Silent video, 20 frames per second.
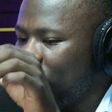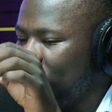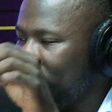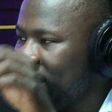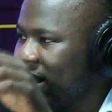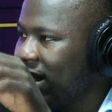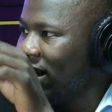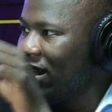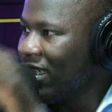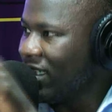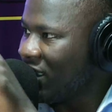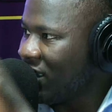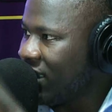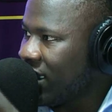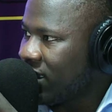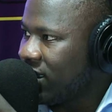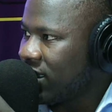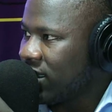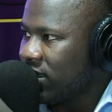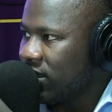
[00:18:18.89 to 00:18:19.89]
being
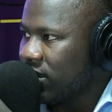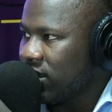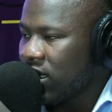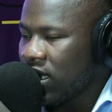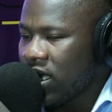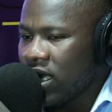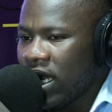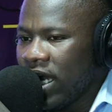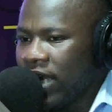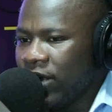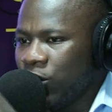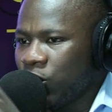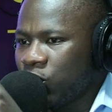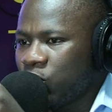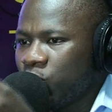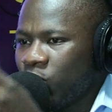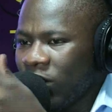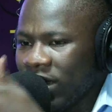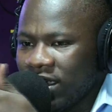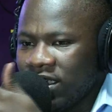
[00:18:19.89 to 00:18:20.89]
initiators, and
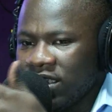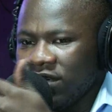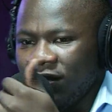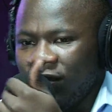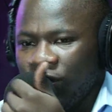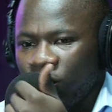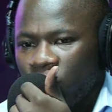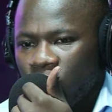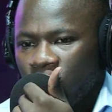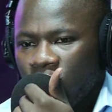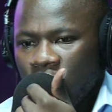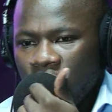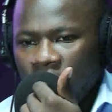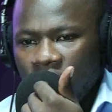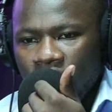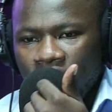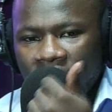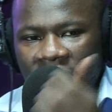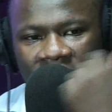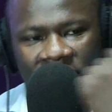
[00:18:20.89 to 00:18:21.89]
not waiting for
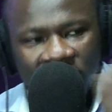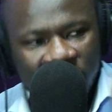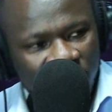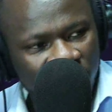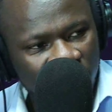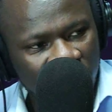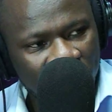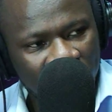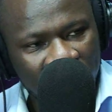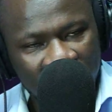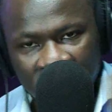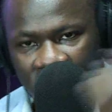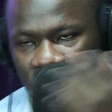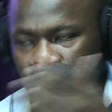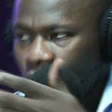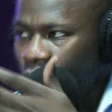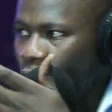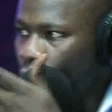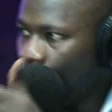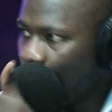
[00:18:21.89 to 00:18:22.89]
members of the press
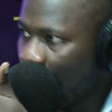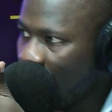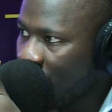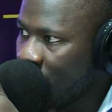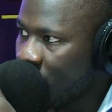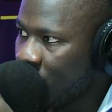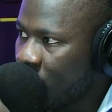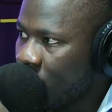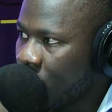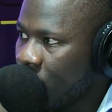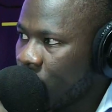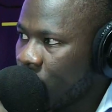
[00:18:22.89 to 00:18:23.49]
to call you